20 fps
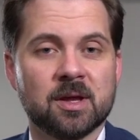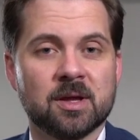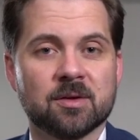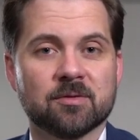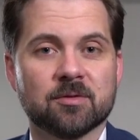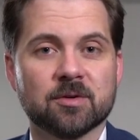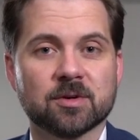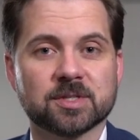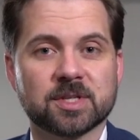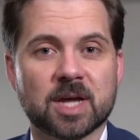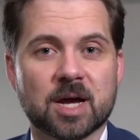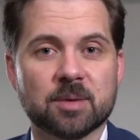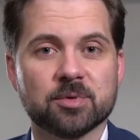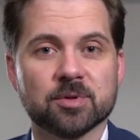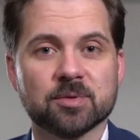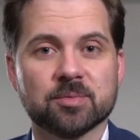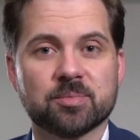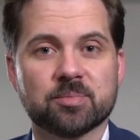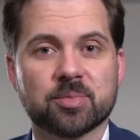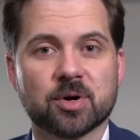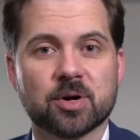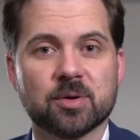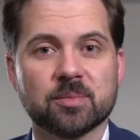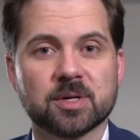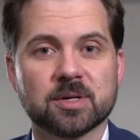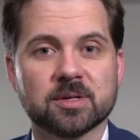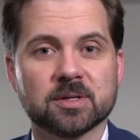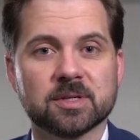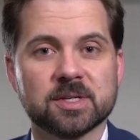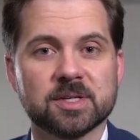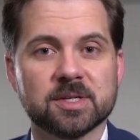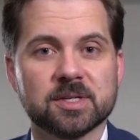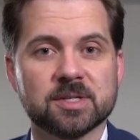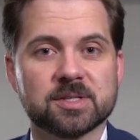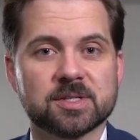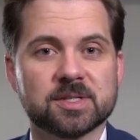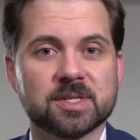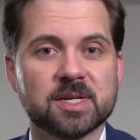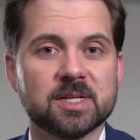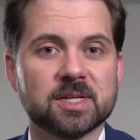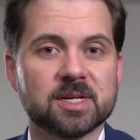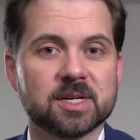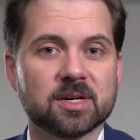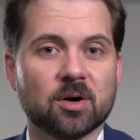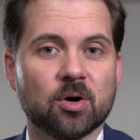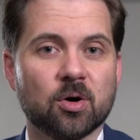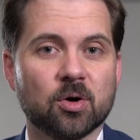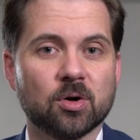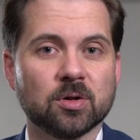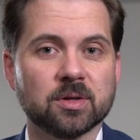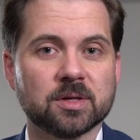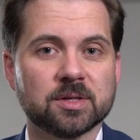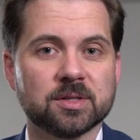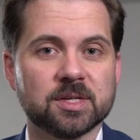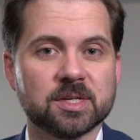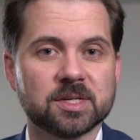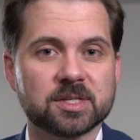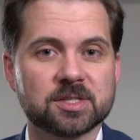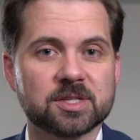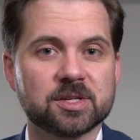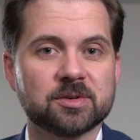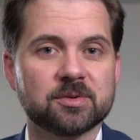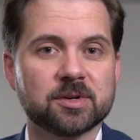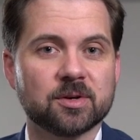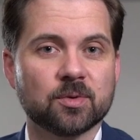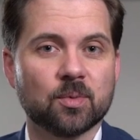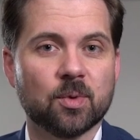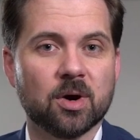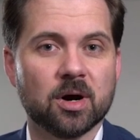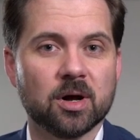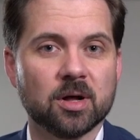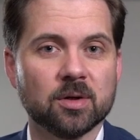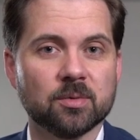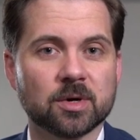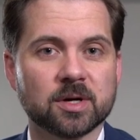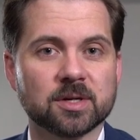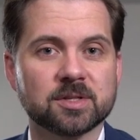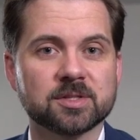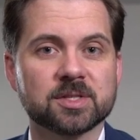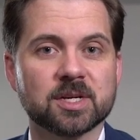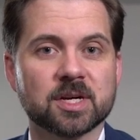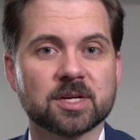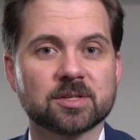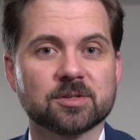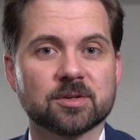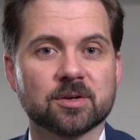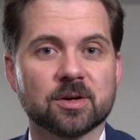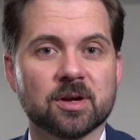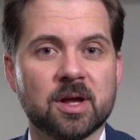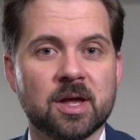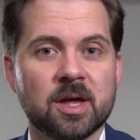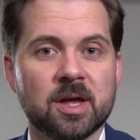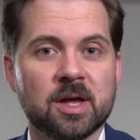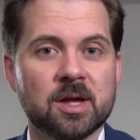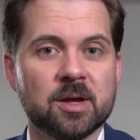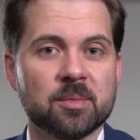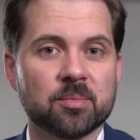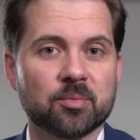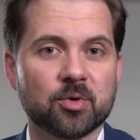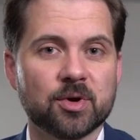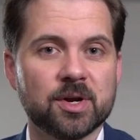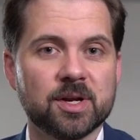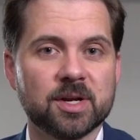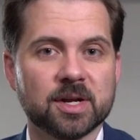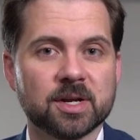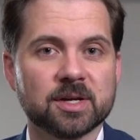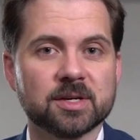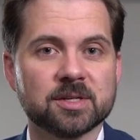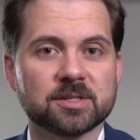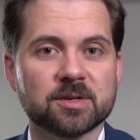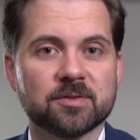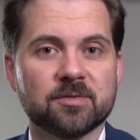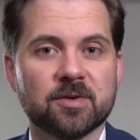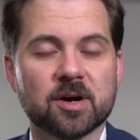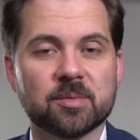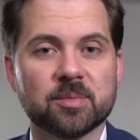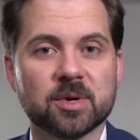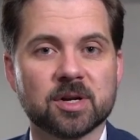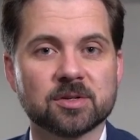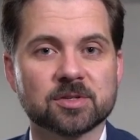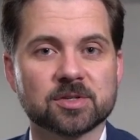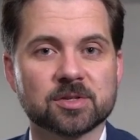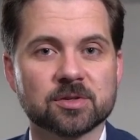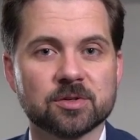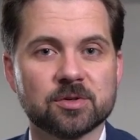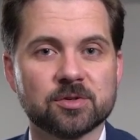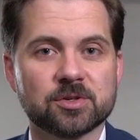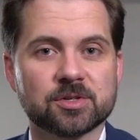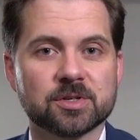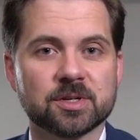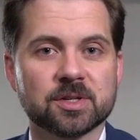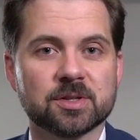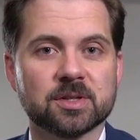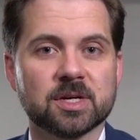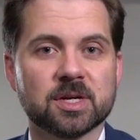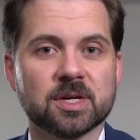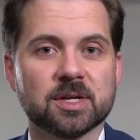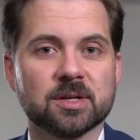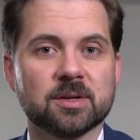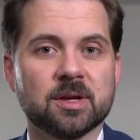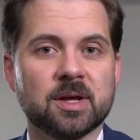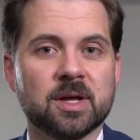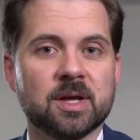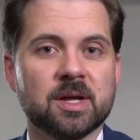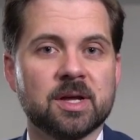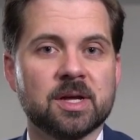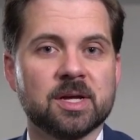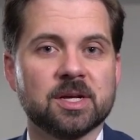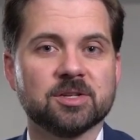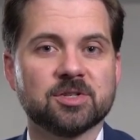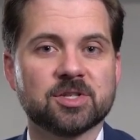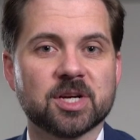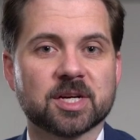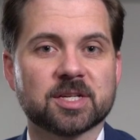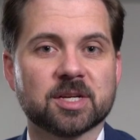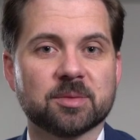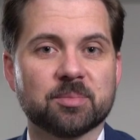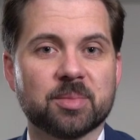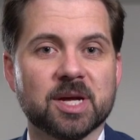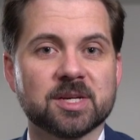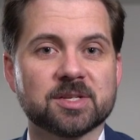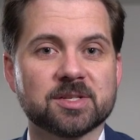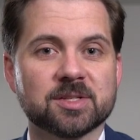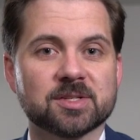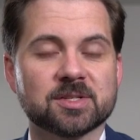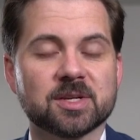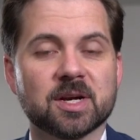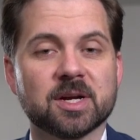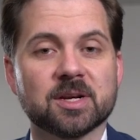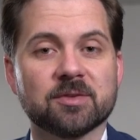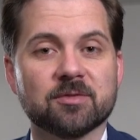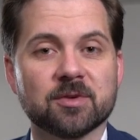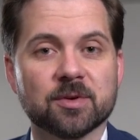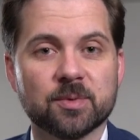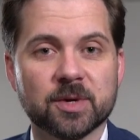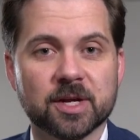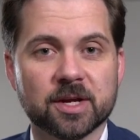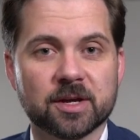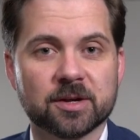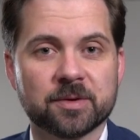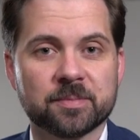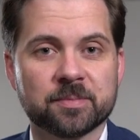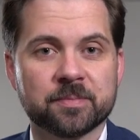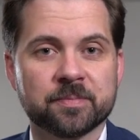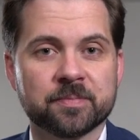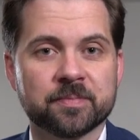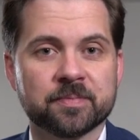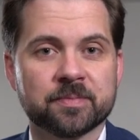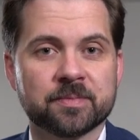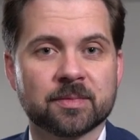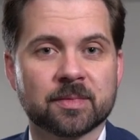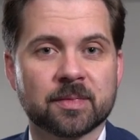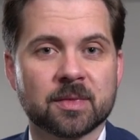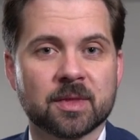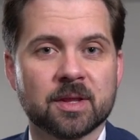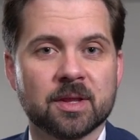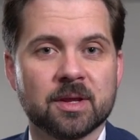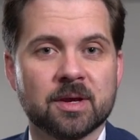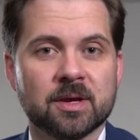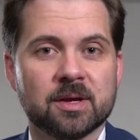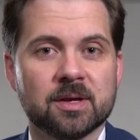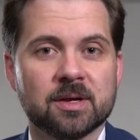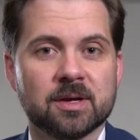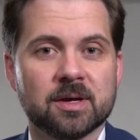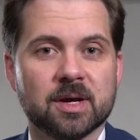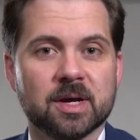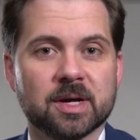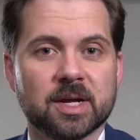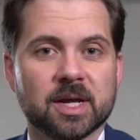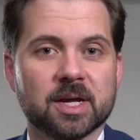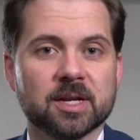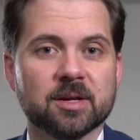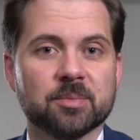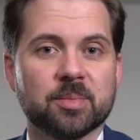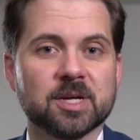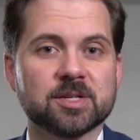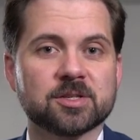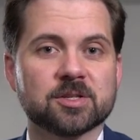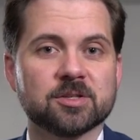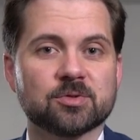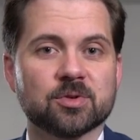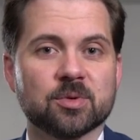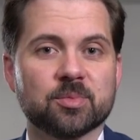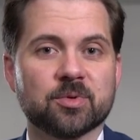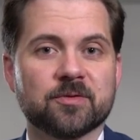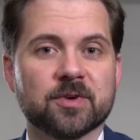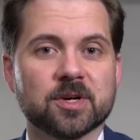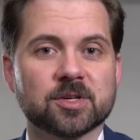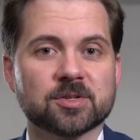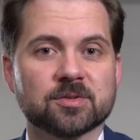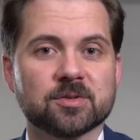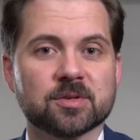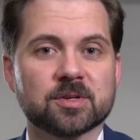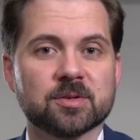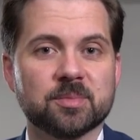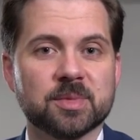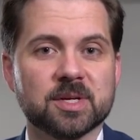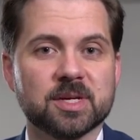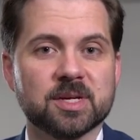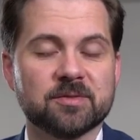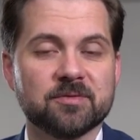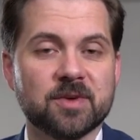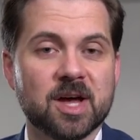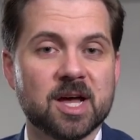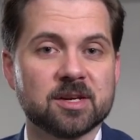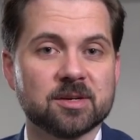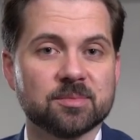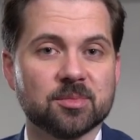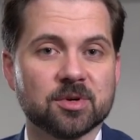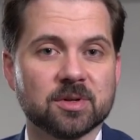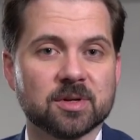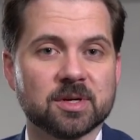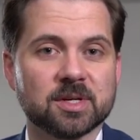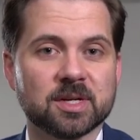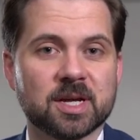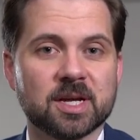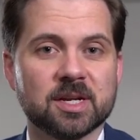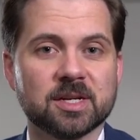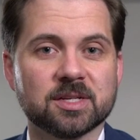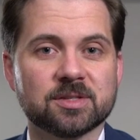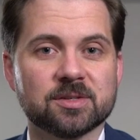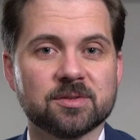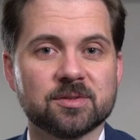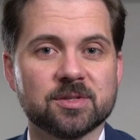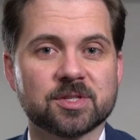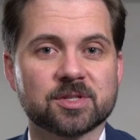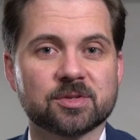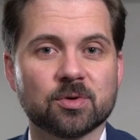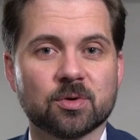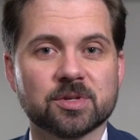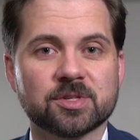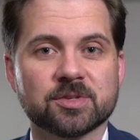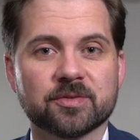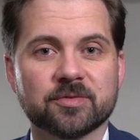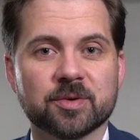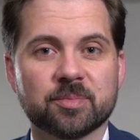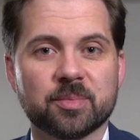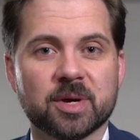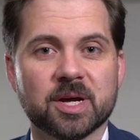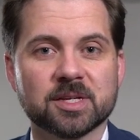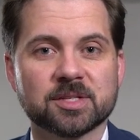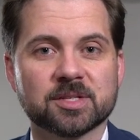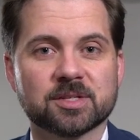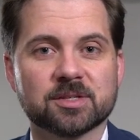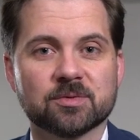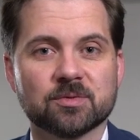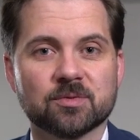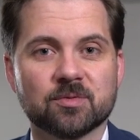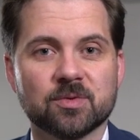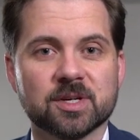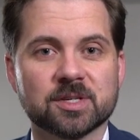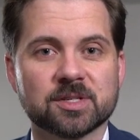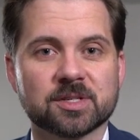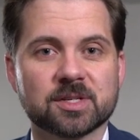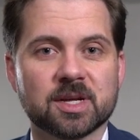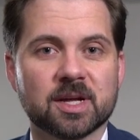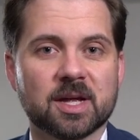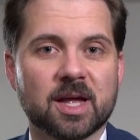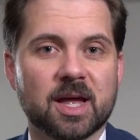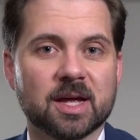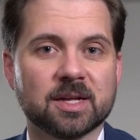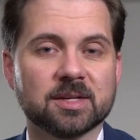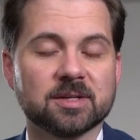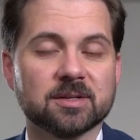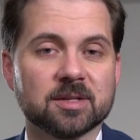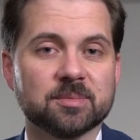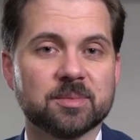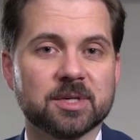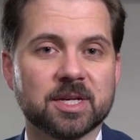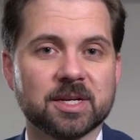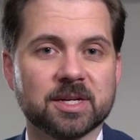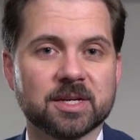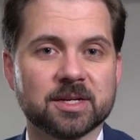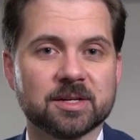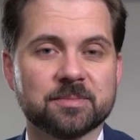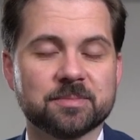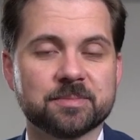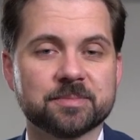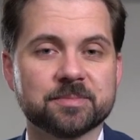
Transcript: For example, permanently sealing a hole in the exterior wall where insects are breeding is a far better solution than injecting pesticide every week. Again, a pest control professional can be invaluable in getting to the source of the pest risk and eliminating it.